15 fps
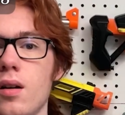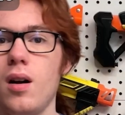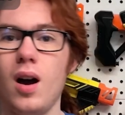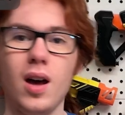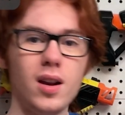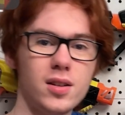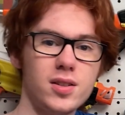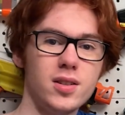
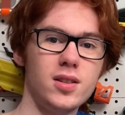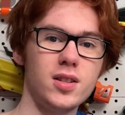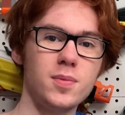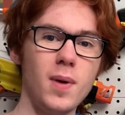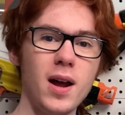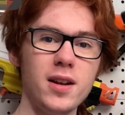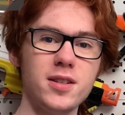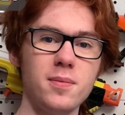Honestly, this
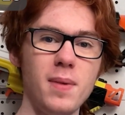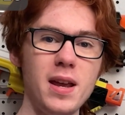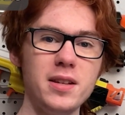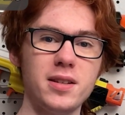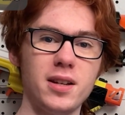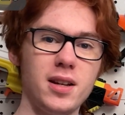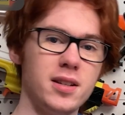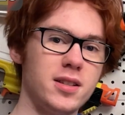mod is
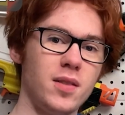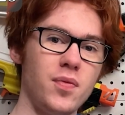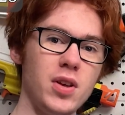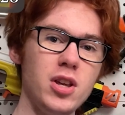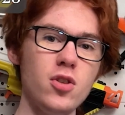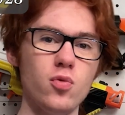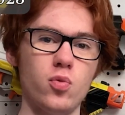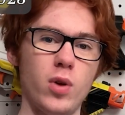amazing. It's something
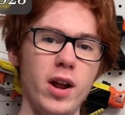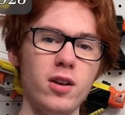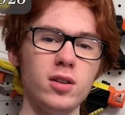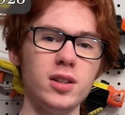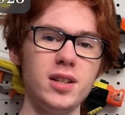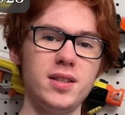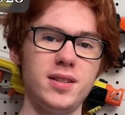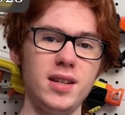you
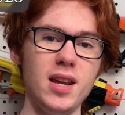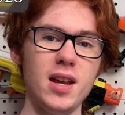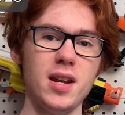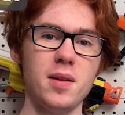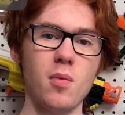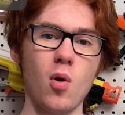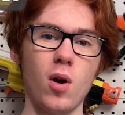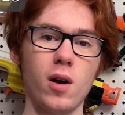rarely see
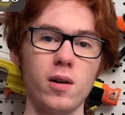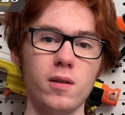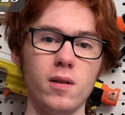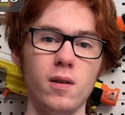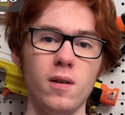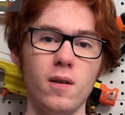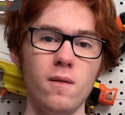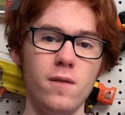anymore.
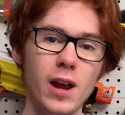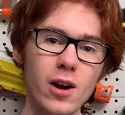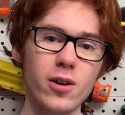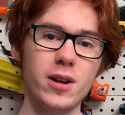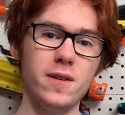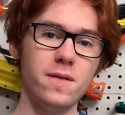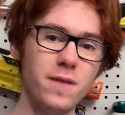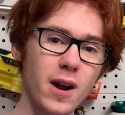
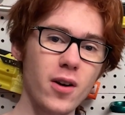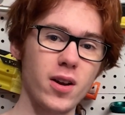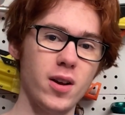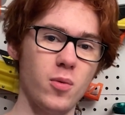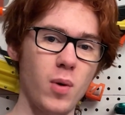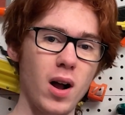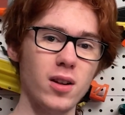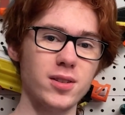Very
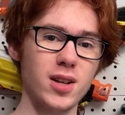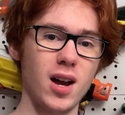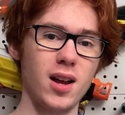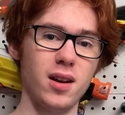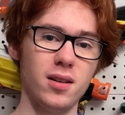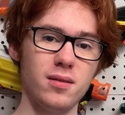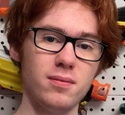well done.